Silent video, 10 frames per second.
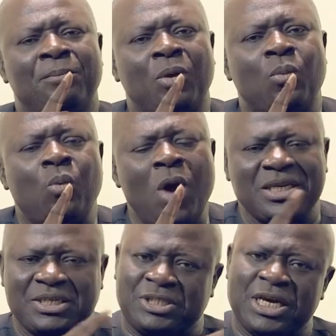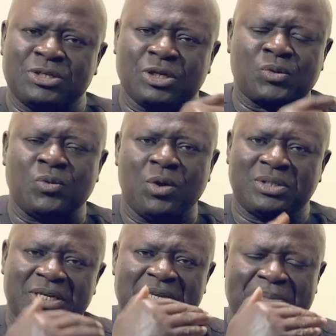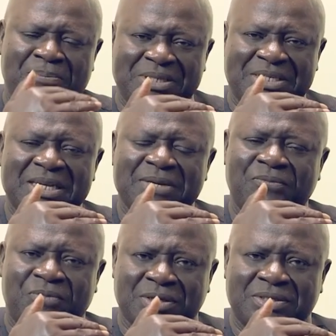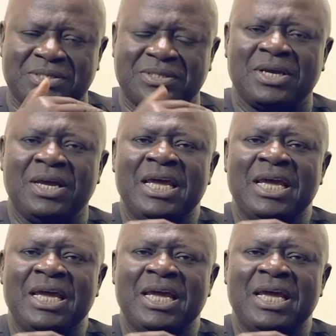But what Jesus wrote in the preceding verses,